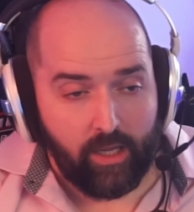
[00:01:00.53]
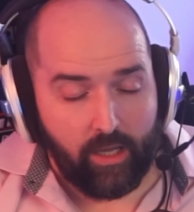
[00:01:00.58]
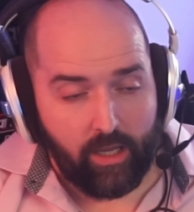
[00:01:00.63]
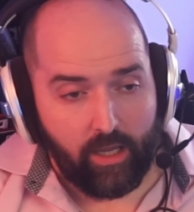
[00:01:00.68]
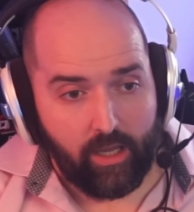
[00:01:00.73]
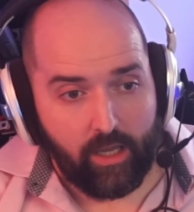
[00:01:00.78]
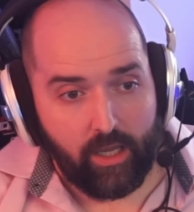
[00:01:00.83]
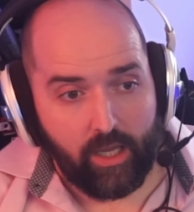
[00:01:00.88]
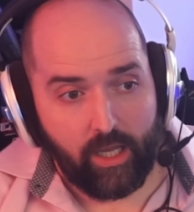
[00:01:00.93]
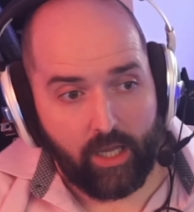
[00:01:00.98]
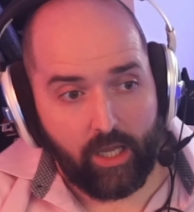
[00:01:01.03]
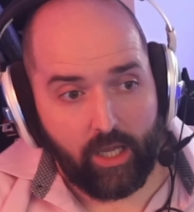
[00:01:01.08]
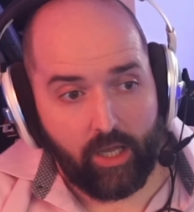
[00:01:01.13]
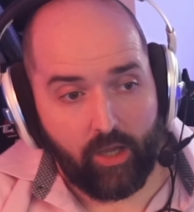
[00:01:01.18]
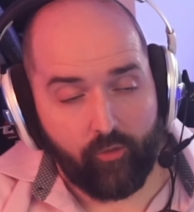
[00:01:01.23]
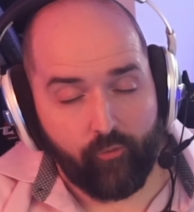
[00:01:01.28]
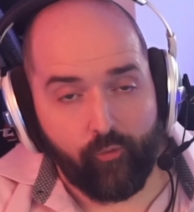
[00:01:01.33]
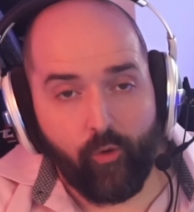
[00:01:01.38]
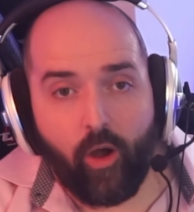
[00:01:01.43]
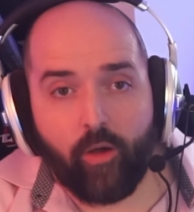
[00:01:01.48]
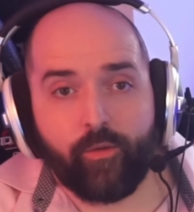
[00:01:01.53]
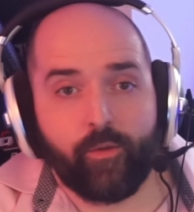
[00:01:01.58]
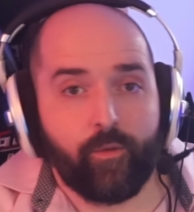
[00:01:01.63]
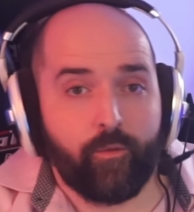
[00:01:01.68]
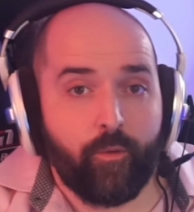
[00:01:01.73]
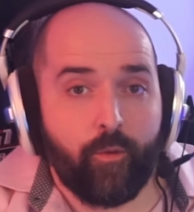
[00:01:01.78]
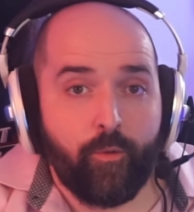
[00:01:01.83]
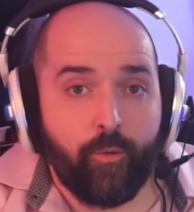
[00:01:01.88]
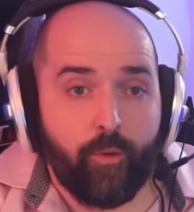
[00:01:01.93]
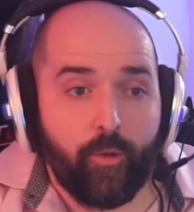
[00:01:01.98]
rather
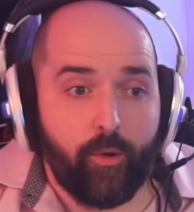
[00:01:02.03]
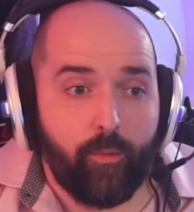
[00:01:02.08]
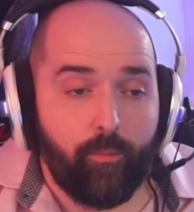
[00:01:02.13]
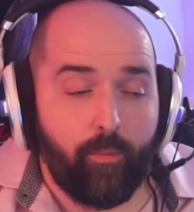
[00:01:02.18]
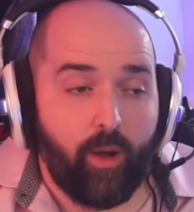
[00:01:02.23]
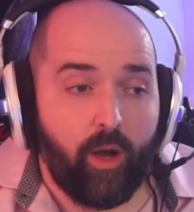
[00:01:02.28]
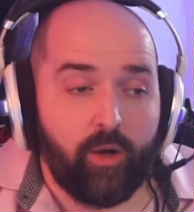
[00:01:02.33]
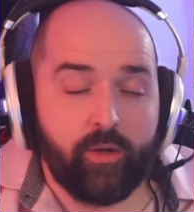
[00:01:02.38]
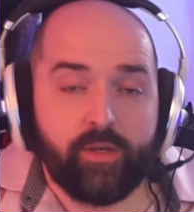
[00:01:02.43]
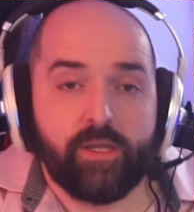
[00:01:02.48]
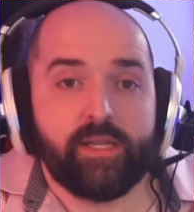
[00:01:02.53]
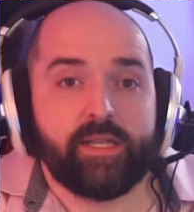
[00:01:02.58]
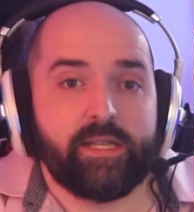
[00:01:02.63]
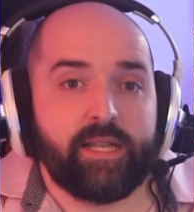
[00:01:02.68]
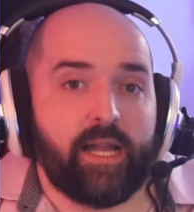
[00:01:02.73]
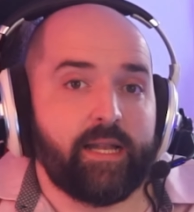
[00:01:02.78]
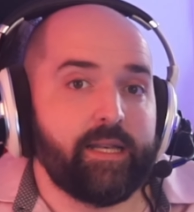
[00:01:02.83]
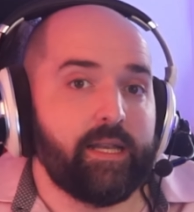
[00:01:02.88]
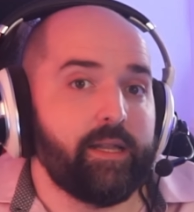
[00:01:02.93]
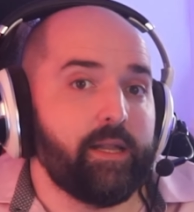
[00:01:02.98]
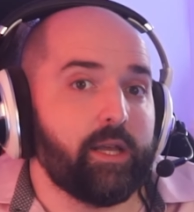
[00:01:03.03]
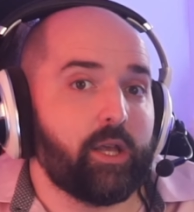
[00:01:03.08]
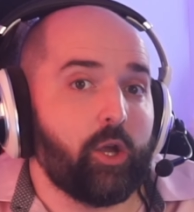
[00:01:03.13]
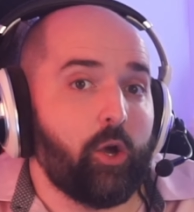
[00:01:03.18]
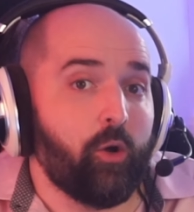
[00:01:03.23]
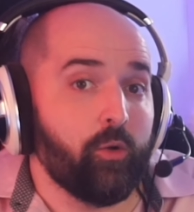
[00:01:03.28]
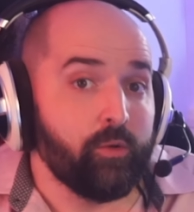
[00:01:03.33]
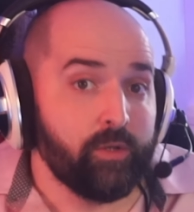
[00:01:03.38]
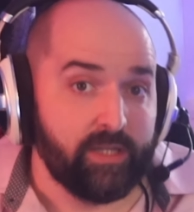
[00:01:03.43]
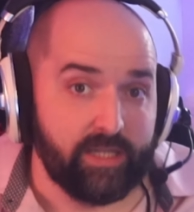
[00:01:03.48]
than them understanding the
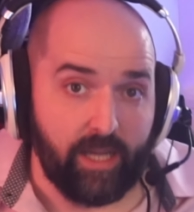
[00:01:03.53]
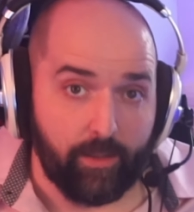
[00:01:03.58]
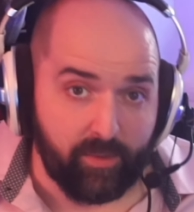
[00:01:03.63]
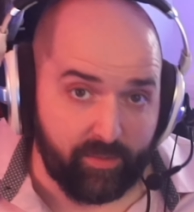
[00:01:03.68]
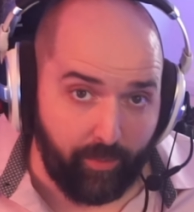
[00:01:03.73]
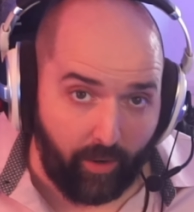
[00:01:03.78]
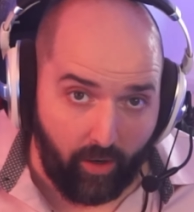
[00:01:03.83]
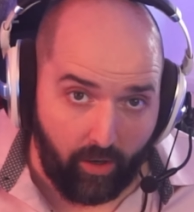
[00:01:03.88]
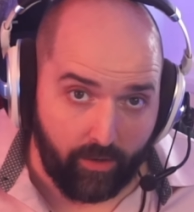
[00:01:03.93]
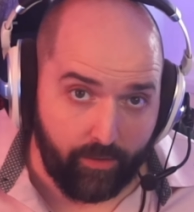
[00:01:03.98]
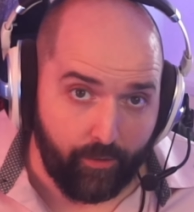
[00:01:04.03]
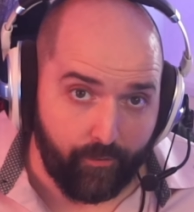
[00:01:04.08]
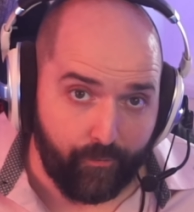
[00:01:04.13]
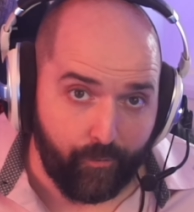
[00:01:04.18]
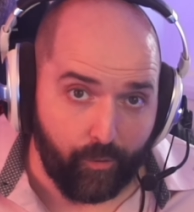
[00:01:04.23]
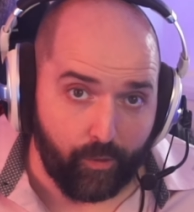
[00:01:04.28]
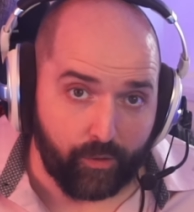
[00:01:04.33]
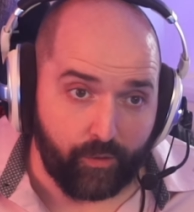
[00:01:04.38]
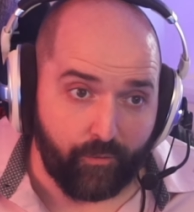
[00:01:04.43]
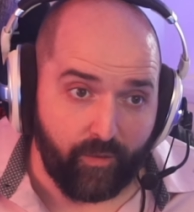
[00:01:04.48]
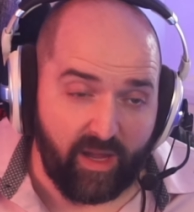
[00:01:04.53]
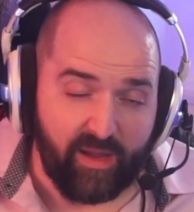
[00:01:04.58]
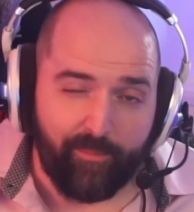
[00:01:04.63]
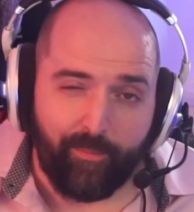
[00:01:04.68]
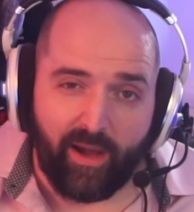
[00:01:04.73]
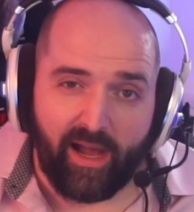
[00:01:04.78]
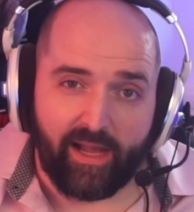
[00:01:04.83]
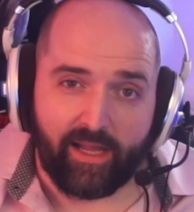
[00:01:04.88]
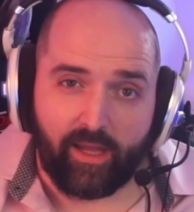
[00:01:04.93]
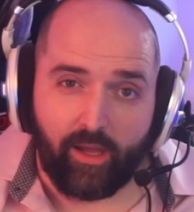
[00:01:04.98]
concepts behind the force
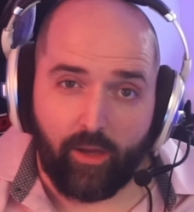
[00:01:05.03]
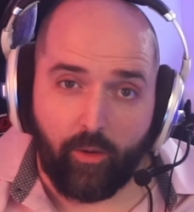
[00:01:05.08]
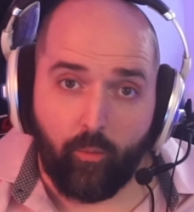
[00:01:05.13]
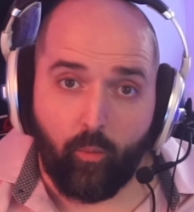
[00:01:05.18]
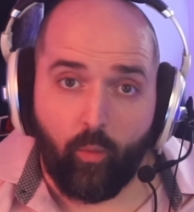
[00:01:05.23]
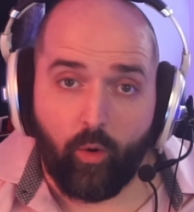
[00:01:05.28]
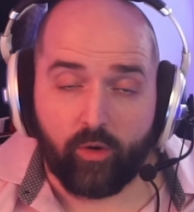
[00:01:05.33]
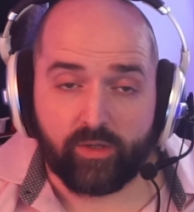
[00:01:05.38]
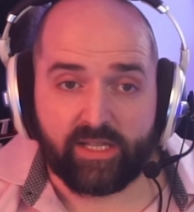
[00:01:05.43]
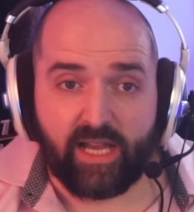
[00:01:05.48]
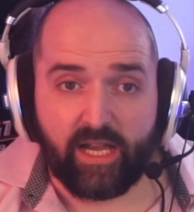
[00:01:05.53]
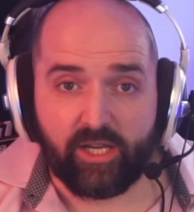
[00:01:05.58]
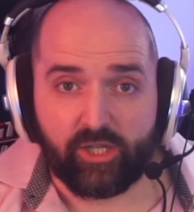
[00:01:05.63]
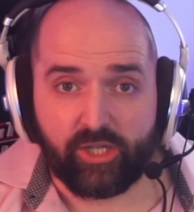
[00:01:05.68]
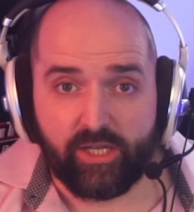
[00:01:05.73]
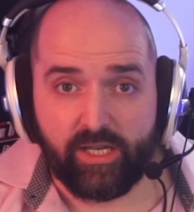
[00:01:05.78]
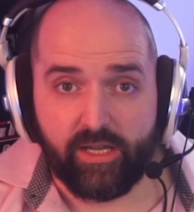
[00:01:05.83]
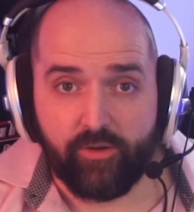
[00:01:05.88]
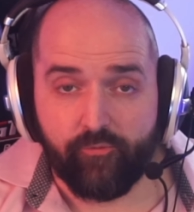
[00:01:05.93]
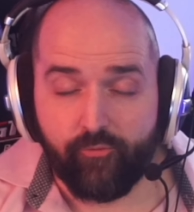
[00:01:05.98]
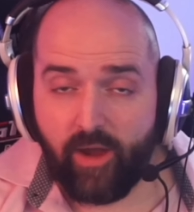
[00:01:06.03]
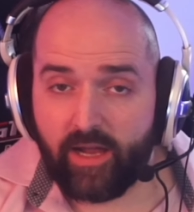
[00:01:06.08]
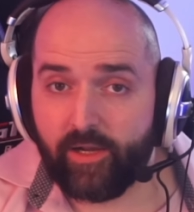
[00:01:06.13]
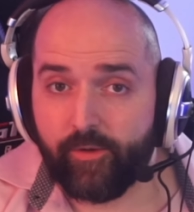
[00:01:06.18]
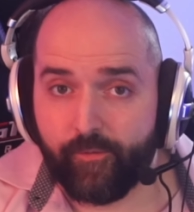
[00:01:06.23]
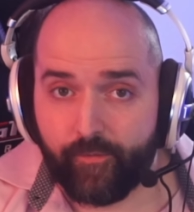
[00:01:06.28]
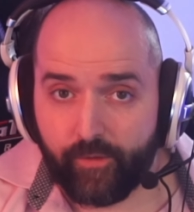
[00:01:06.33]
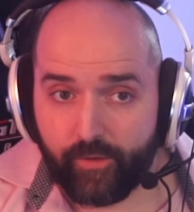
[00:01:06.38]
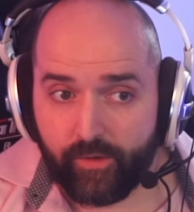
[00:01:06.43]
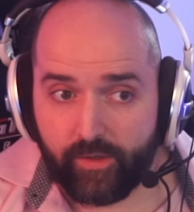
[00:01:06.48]
feedback and what's actually
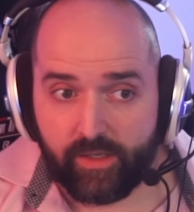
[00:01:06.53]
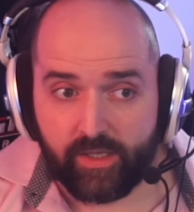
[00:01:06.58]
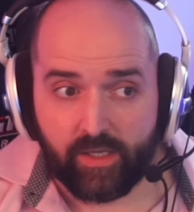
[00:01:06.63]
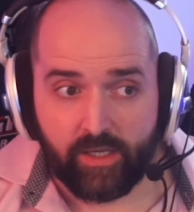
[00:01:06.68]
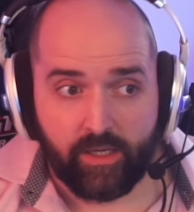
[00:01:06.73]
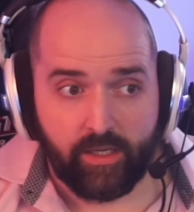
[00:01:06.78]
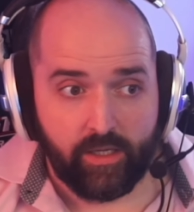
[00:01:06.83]
relevant